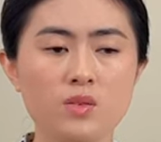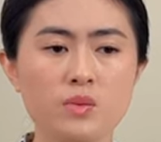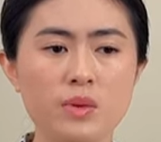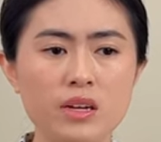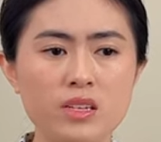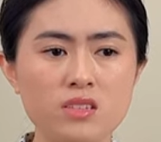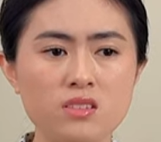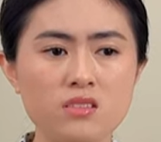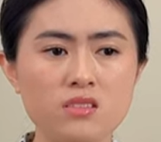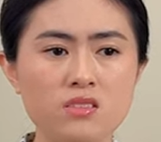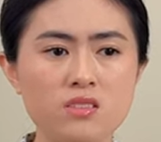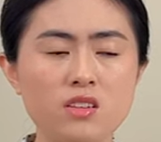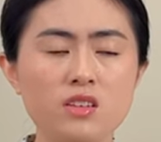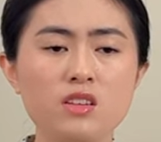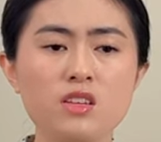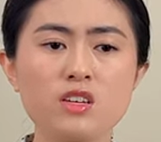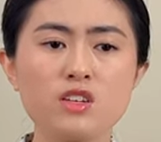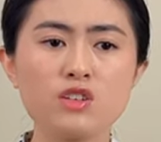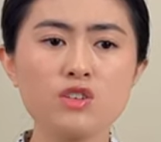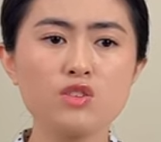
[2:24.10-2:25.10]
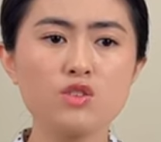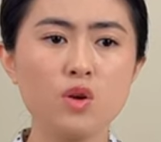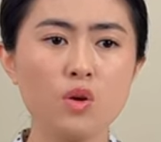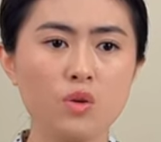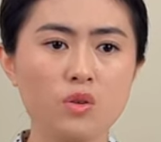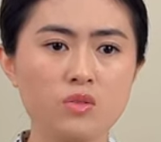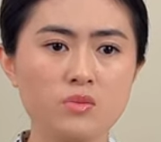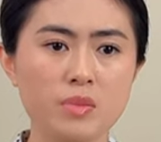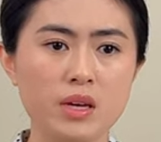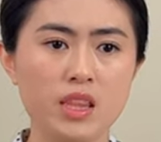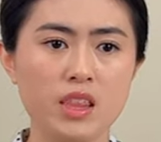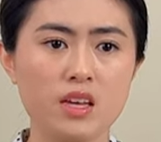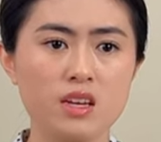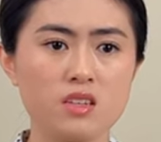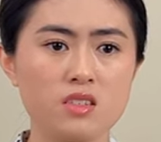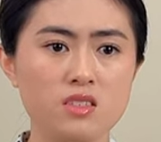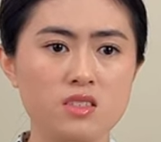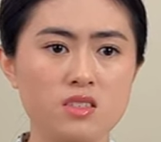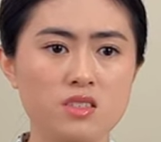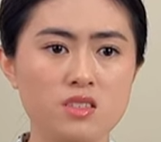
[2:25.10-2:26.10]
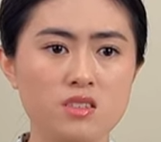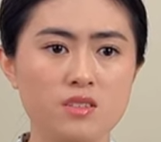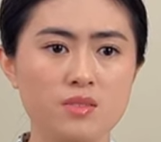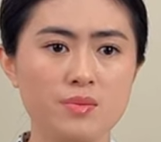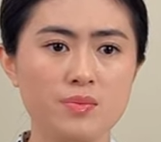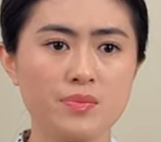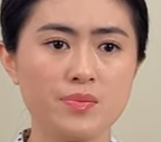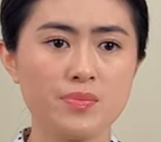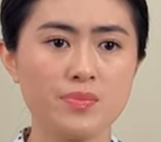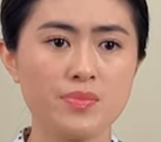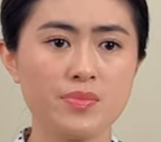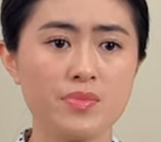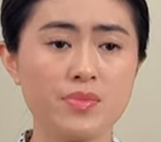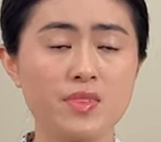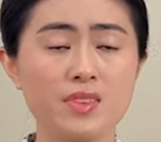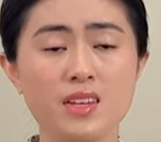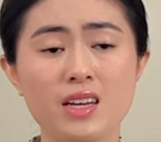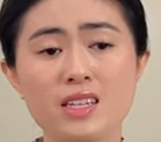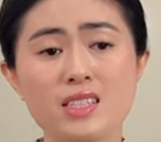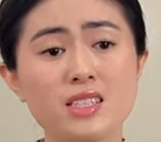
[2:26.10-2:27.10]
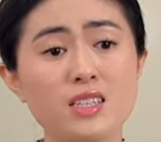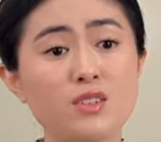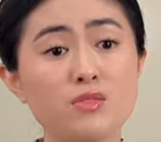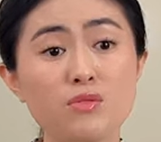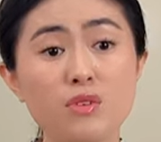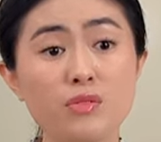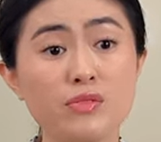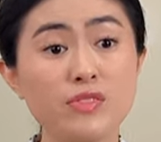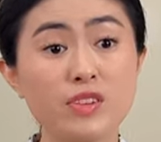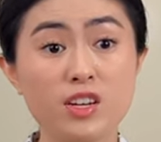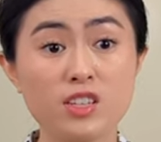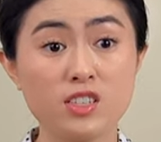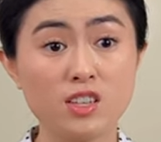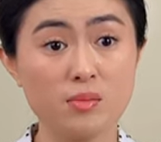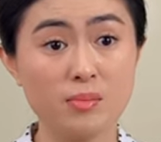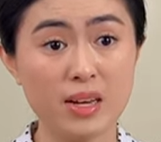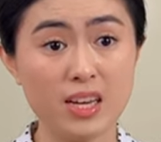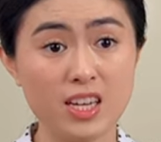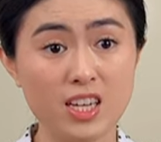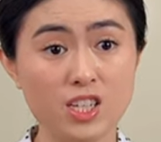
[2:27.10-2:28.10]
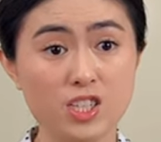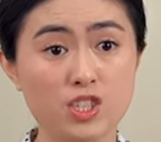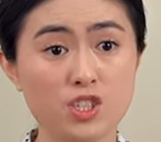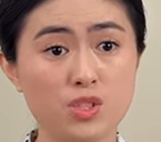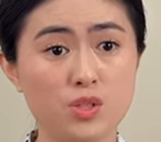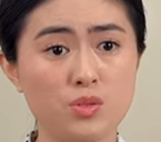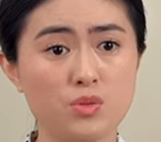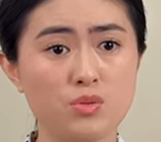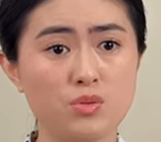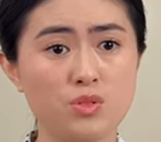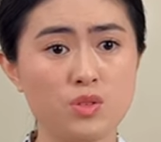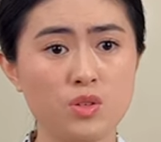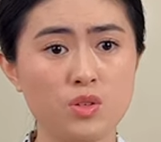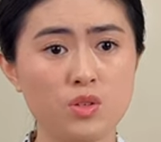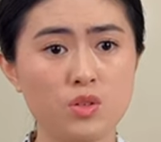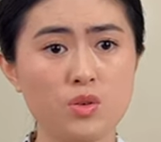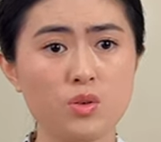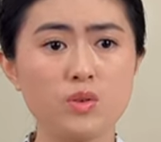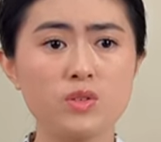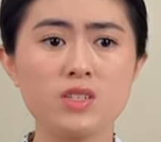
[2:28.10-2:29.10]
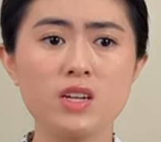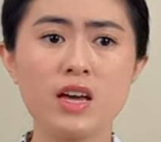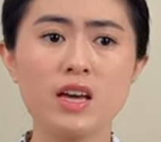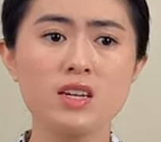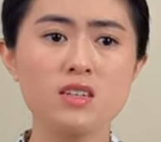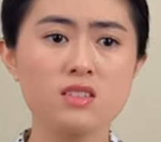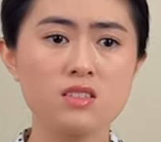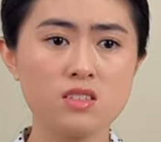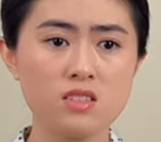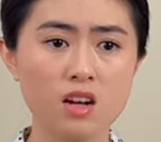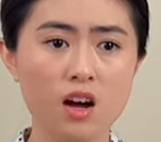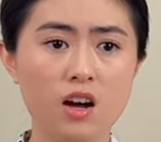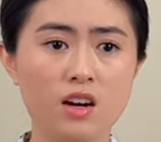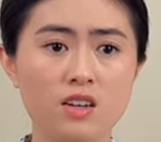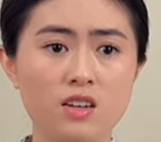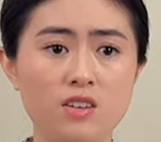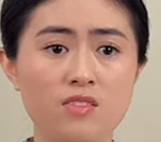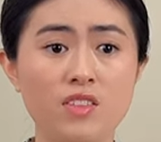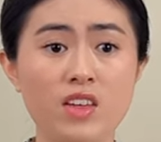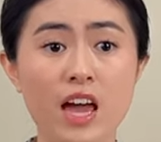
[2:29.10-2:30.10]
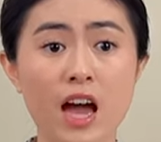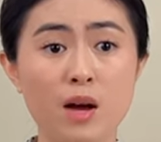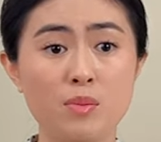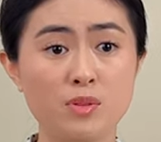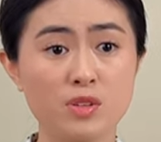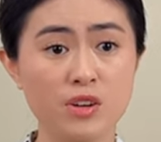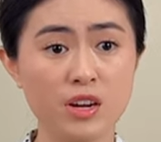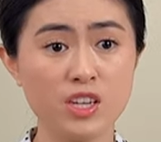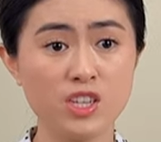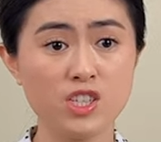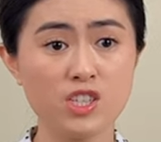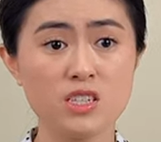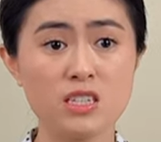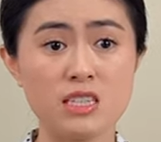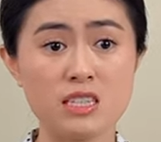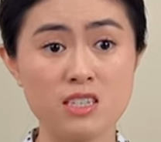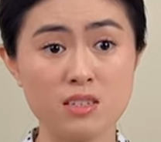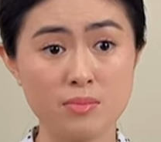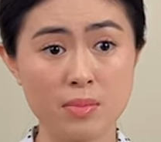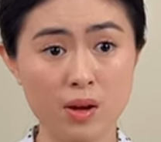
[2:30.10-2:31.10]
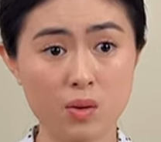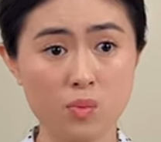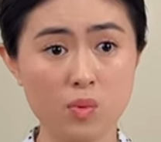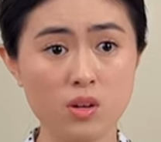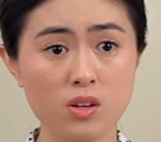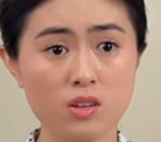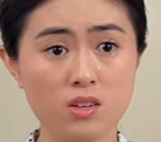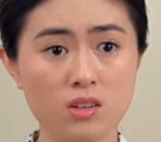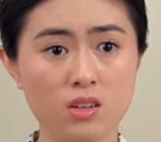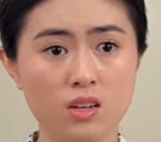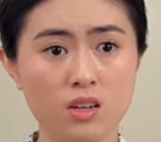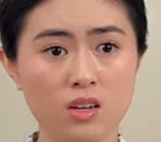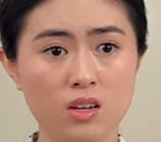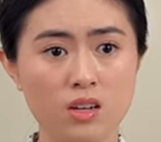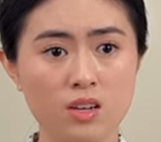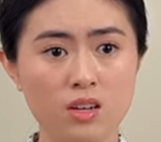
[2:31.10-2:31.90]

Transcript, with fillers: When the leader told me this, I didn't reflect on my issues or take stock of the aberrations in my work.